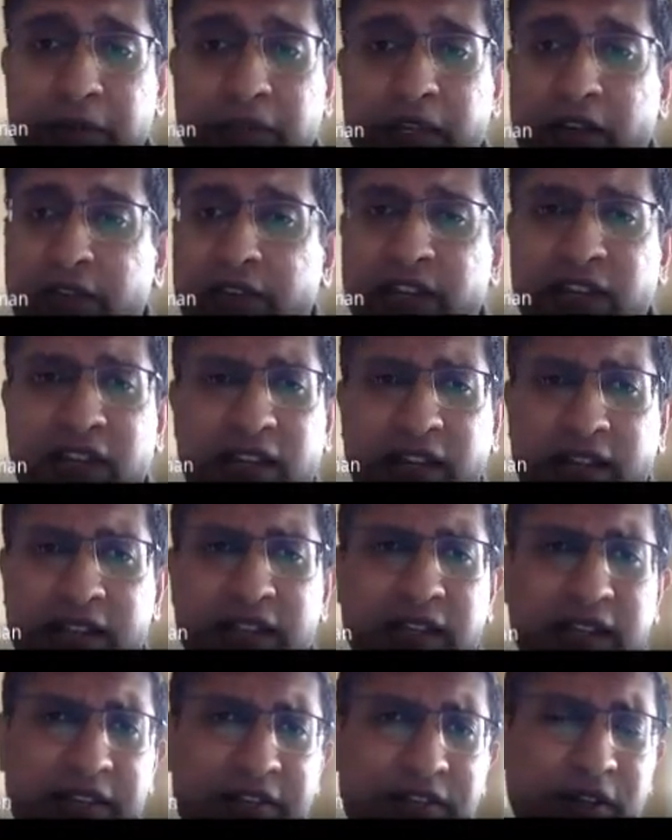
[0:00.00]
they are very
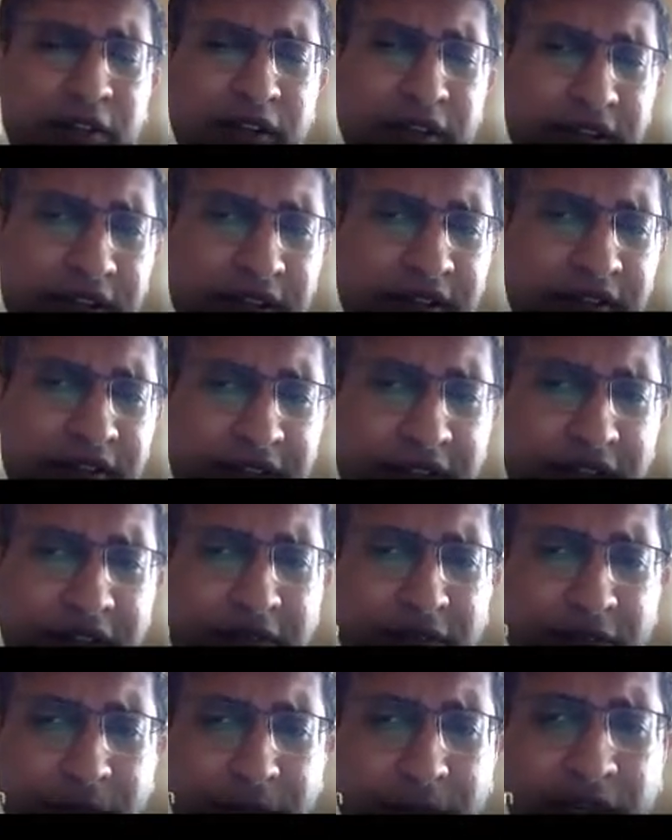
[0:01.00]
other exotic,
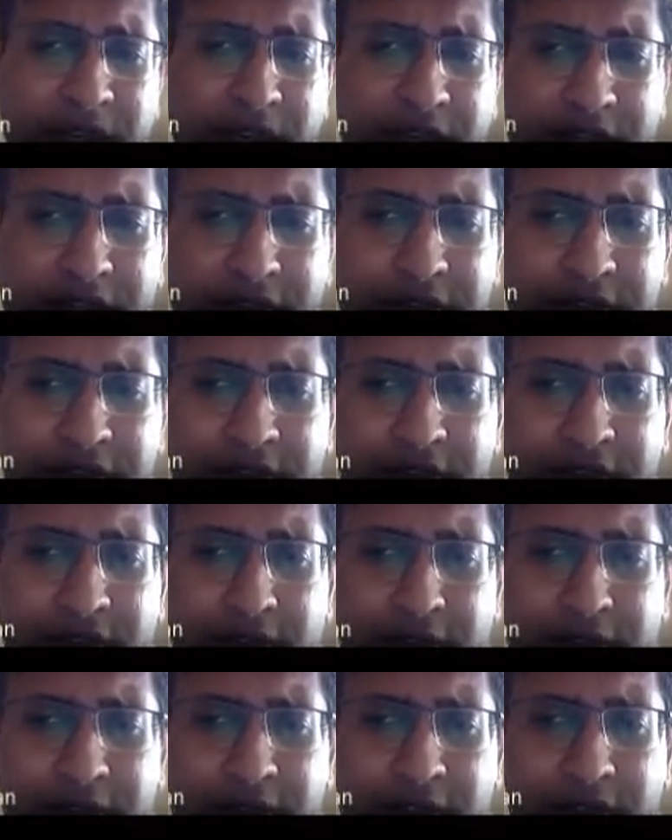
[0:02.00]
interesting fermionic
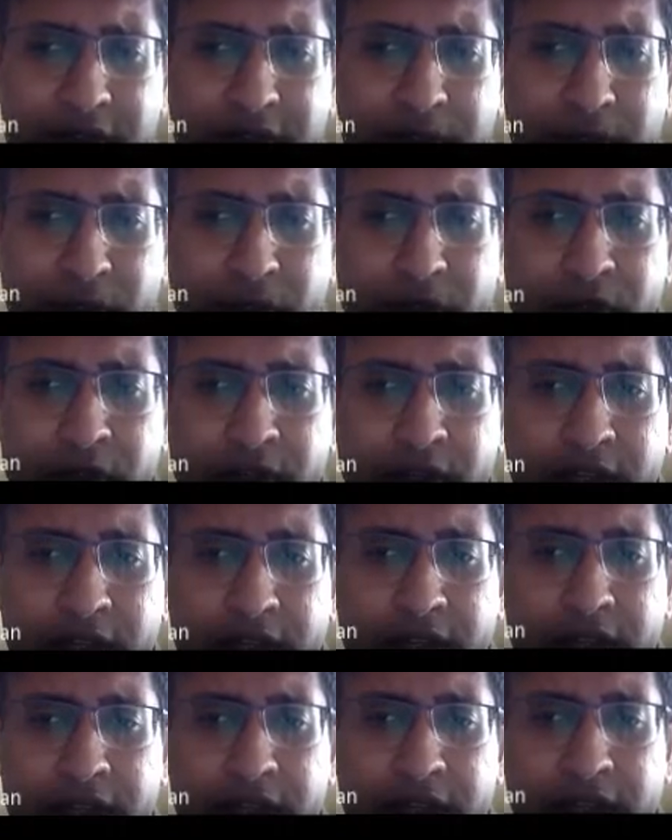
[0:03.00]
system, which is more
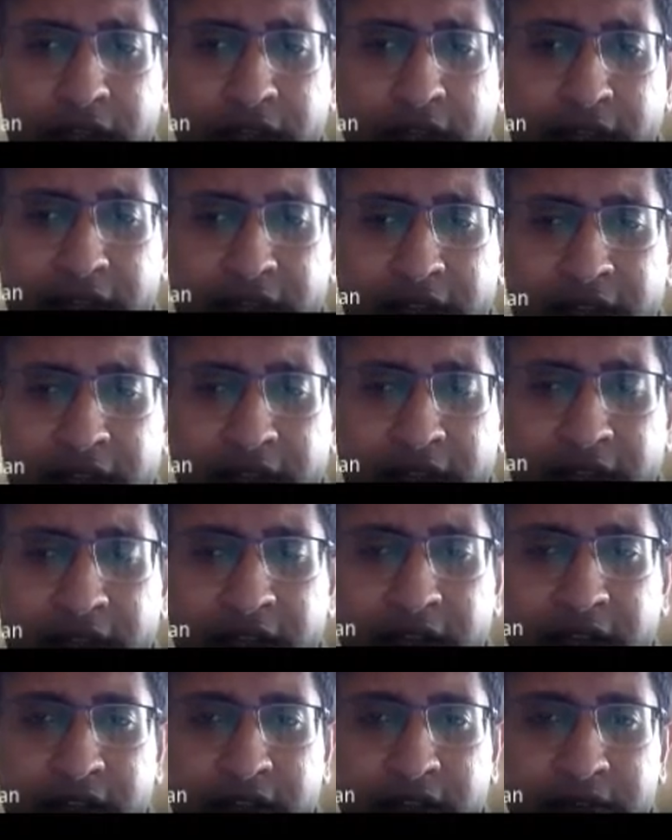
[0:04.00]
in detail
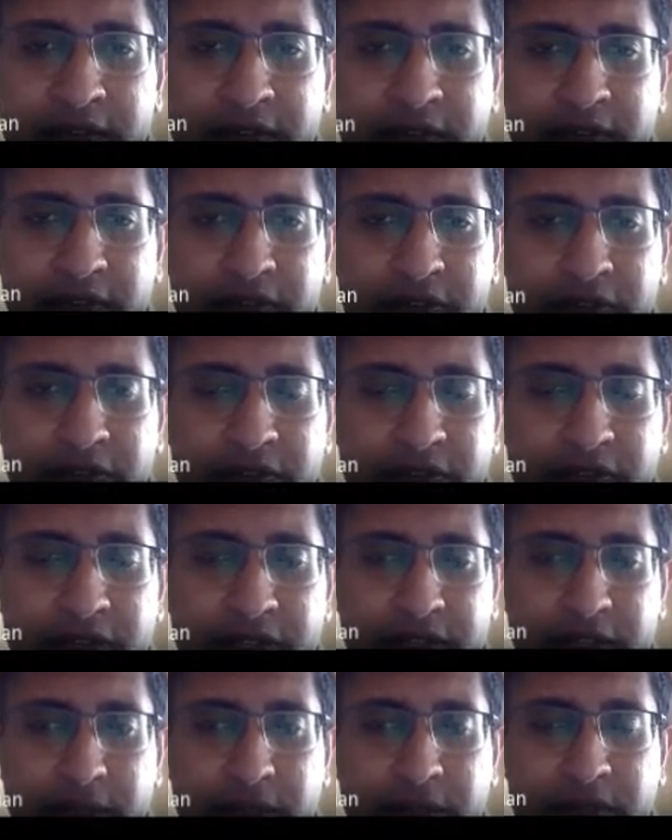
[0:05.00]
in terms of
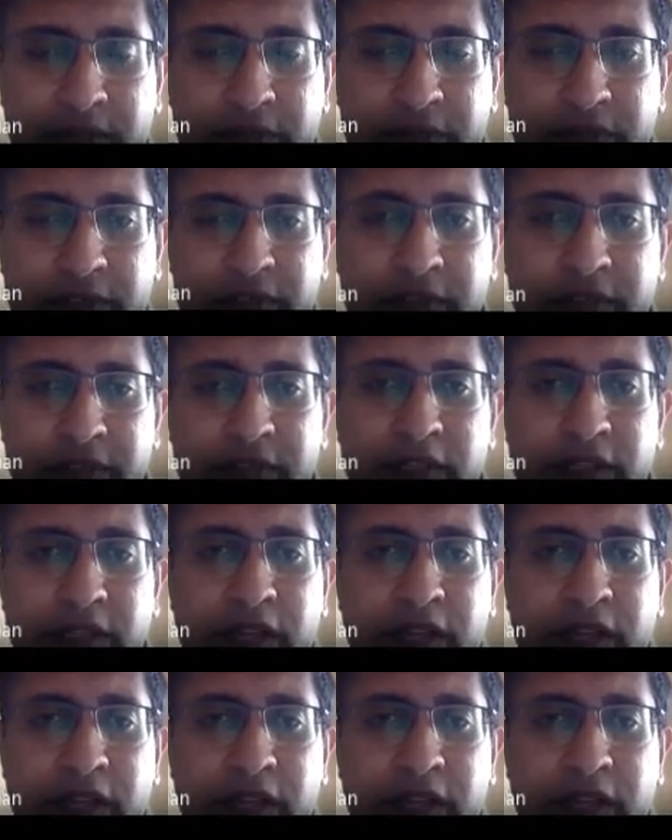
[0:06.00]
condensed matter physics.